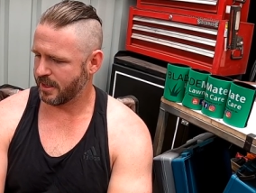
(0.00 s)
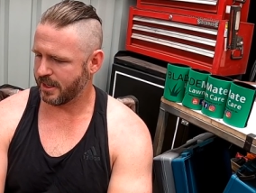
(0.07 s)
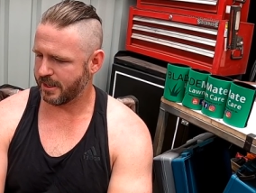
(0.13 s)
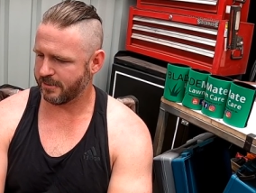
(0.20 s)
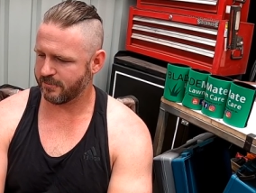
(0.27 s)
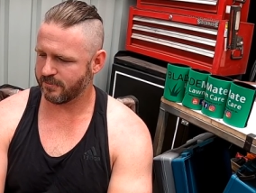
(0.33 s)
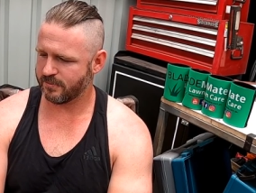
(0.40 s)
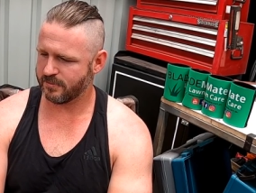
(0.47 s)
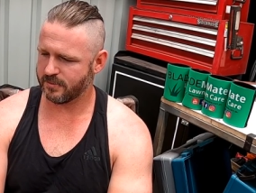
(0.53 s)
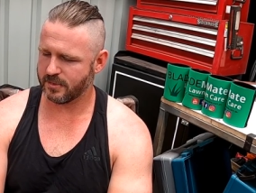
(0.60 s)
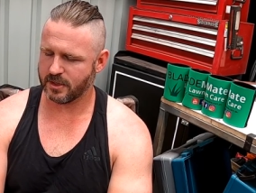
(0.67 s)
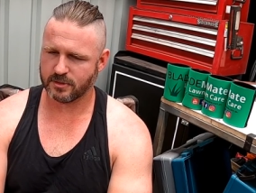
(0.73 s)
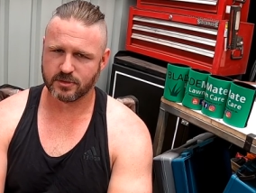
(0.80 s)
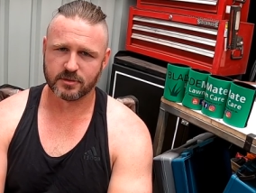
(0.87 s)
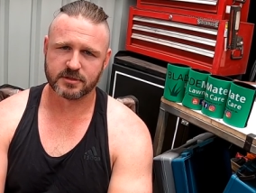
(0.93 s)
Uh,
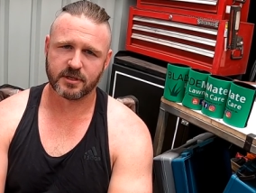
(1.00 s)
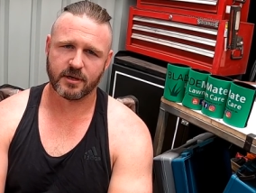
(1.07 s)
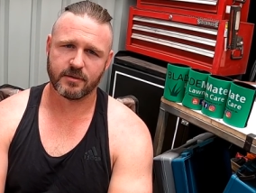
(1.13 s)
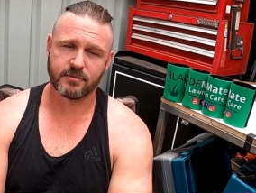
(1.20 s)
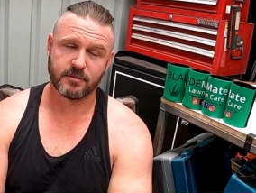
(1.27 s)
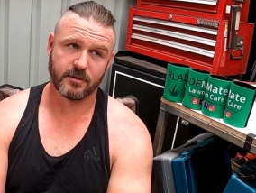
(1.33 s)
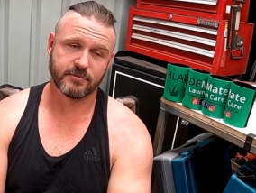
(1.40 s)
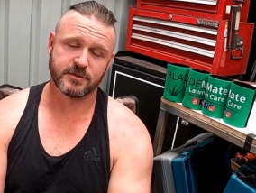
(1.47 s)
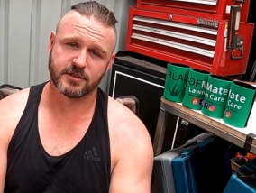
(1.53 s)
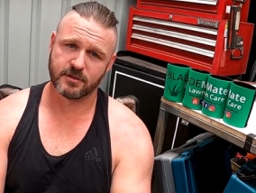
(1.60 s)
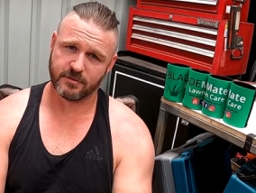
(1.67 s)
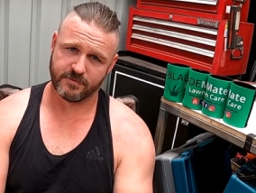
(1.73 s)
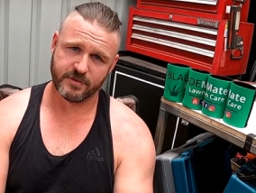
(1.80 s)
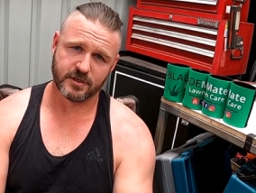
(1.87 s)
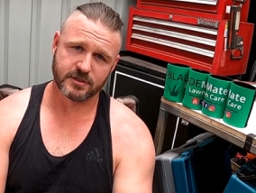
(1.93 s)
and it's also
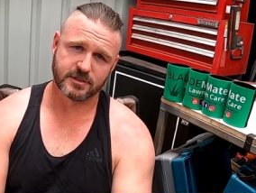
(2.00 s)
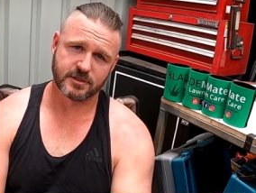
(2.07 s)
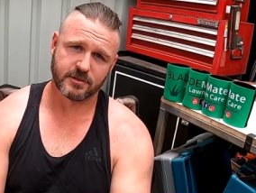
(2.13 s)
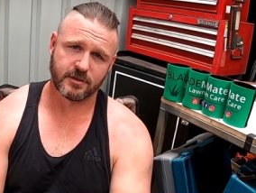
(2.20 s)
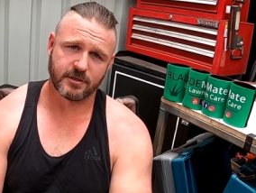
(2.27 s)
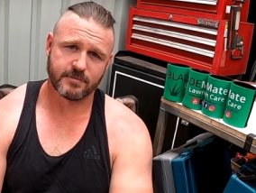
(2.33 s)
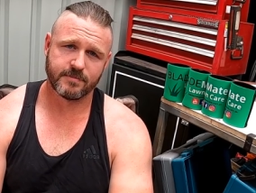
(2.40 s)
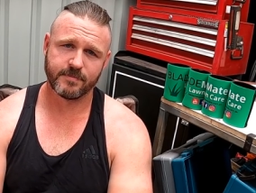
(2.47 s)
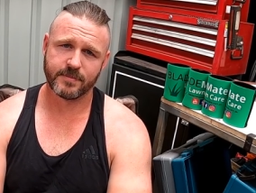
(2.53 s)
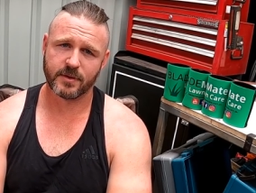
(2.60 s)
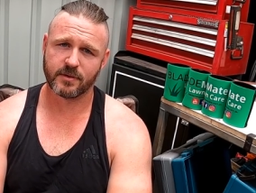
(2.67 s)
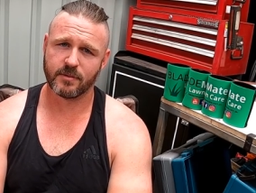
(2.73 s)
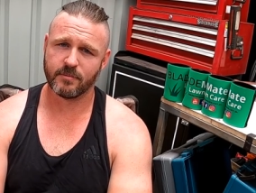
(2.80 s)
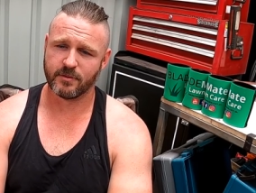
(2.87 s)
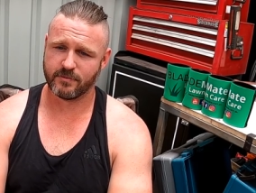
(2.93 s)
obviously the fitter side. I
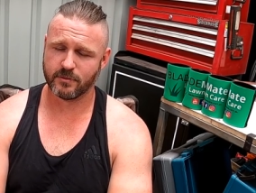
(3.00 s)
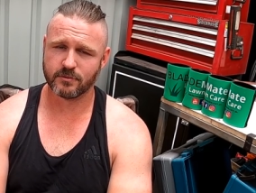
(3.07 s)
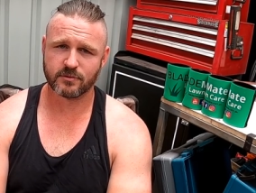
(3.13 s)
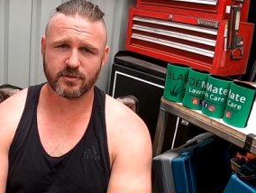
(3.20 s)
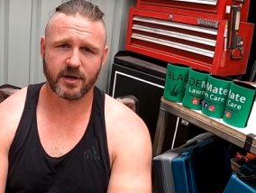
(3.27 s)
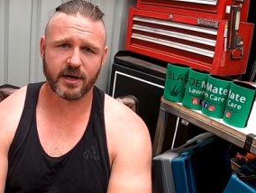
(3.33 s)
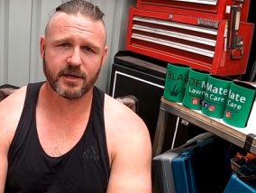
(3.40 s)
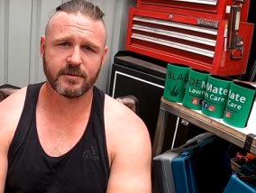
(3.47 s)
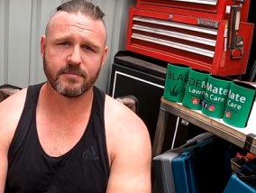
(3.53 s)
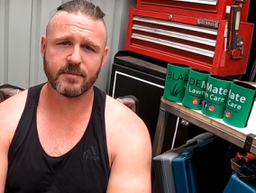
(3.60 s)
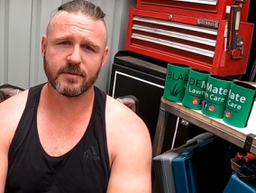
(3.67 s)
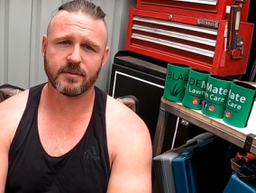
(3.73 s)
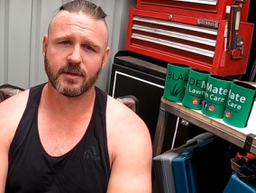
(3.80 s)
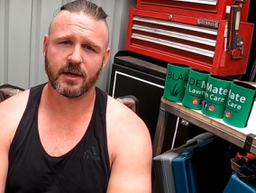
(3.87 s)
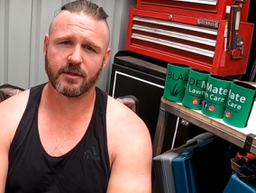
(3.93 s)
have got my full trade
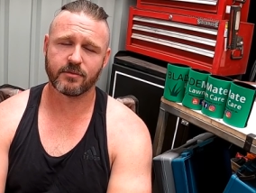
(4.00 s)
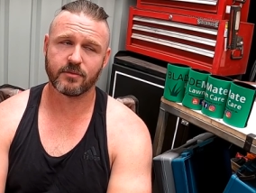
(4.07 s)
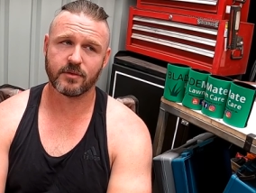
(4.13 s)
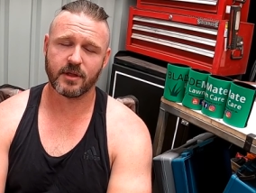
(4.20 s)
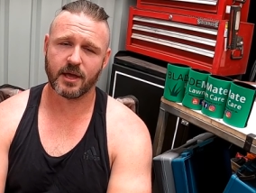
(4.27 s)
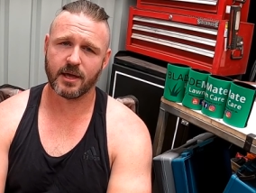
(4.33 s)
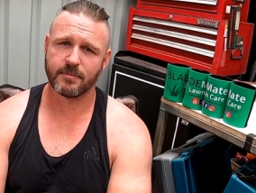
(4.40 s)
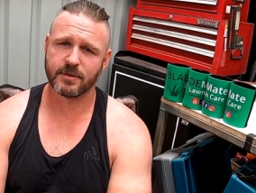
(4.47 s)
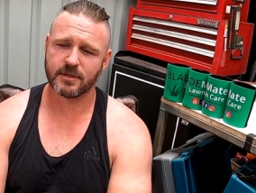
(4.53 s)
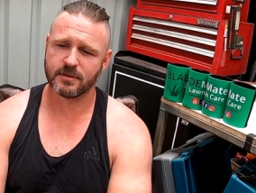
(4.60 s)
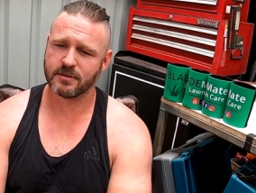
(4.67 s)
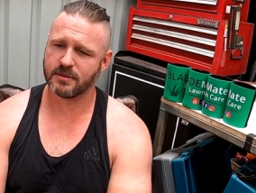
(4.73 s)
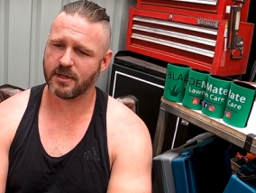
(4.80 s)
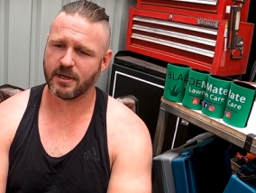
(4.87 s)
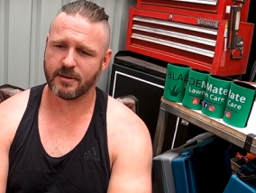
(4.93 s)
uh, through the
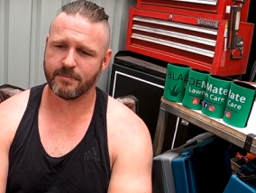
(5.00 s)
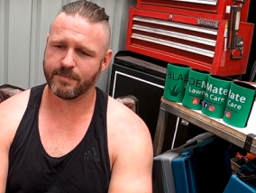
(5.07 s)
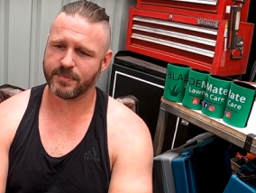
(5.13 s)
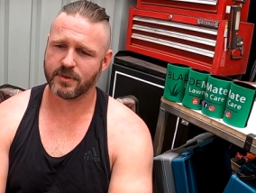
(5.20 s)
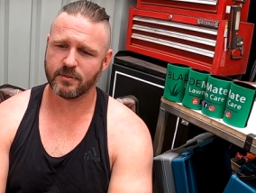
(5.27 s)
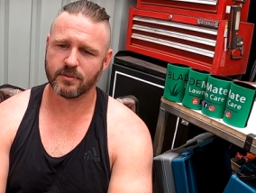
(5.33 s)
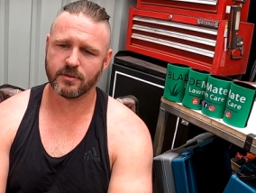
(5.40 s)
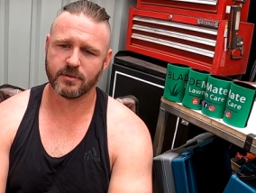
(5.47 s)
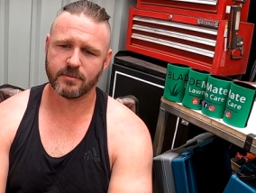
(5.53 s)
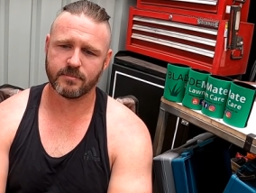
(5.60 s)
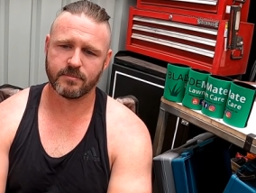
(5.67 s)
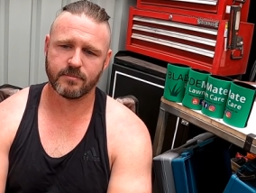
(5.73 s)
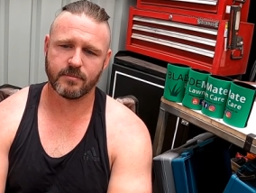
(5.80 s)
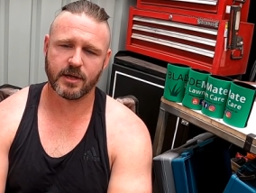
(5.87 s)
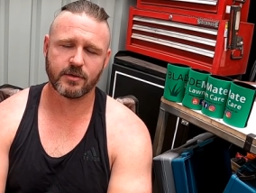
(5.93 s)
army, um, all the
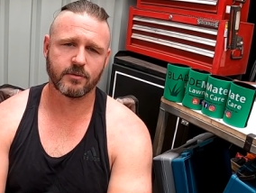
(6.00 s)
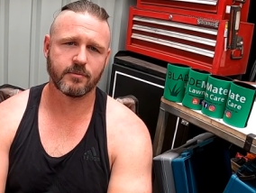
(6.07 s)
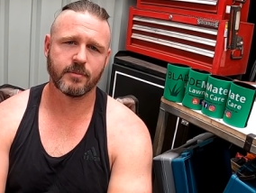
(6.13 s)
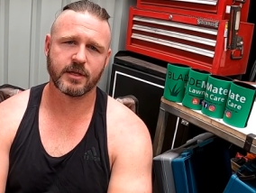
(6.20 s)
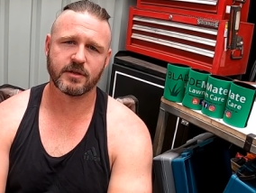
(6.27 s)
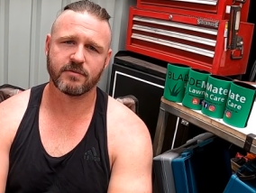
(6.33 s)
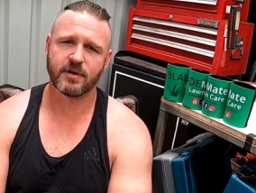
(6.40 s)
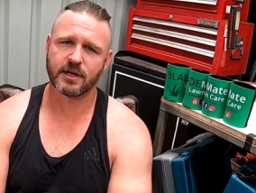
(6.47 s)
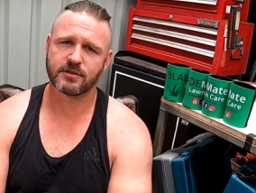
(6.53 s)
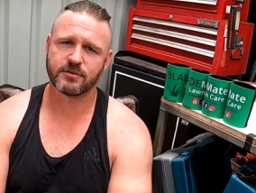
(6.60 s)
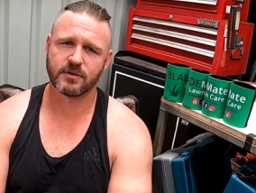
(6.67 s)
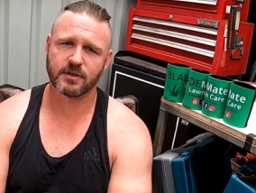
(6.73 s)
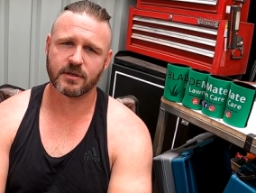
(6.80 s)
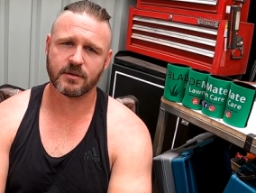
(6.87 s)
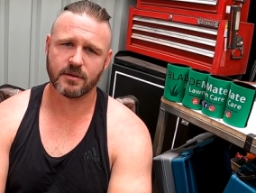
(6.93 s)
metal
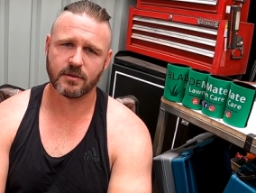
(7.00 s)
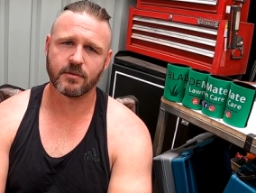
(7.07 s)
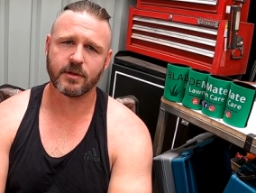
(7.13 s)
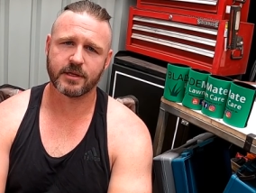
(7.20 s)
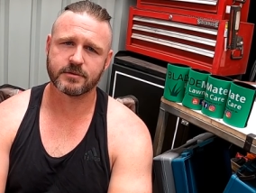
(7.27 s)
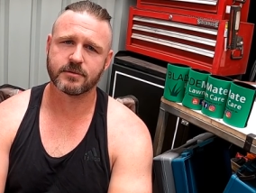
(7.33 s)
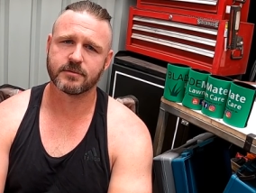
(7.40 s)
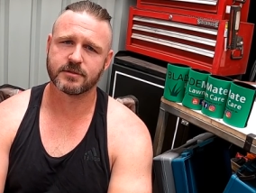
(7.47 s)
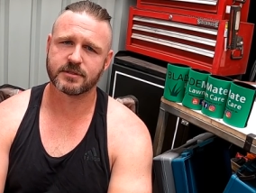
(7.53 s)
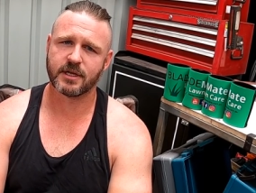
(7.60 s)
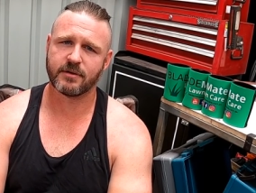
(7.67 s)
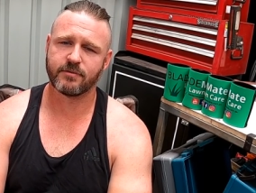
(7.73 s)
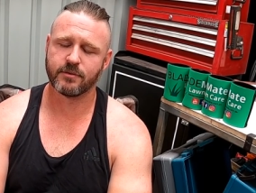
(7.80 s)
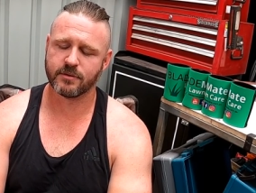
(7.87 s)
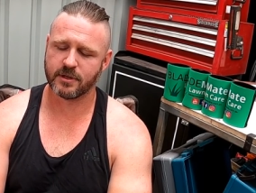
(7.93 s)
manufacturing and, and, all that sort of
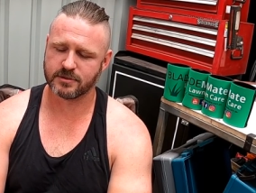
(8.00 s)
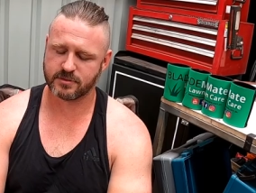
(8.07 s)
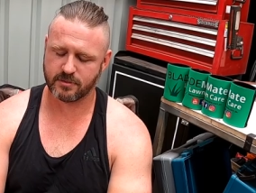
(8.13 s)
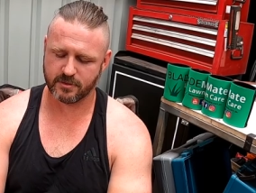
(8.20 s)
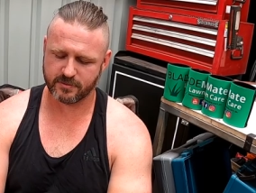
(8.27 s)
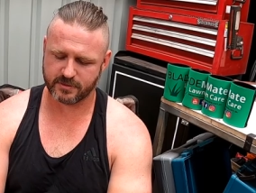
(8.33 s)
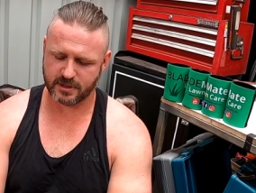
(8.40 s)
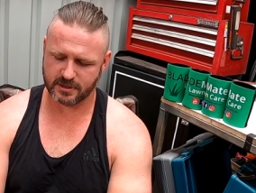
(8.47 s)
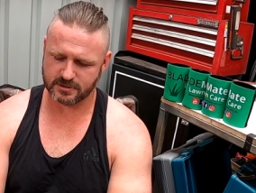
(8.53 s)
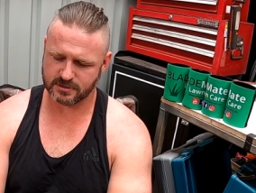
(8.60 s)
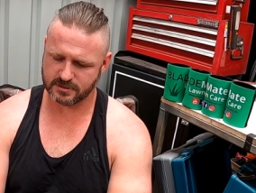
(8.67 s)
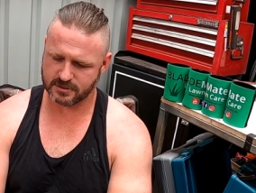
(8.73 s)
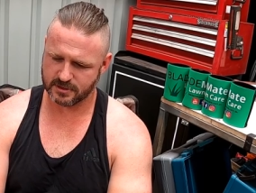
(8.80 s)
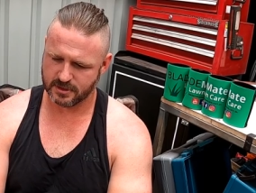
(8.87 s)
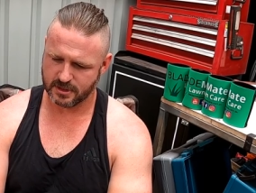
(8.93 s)
stuff, all those
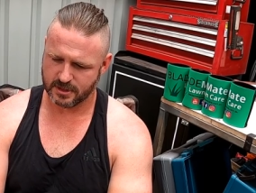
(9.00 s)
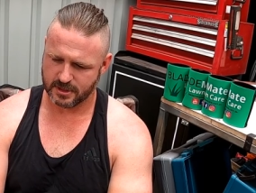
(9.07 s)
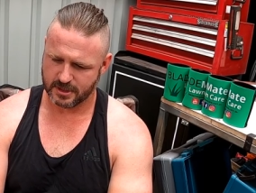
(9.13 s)
qualifications.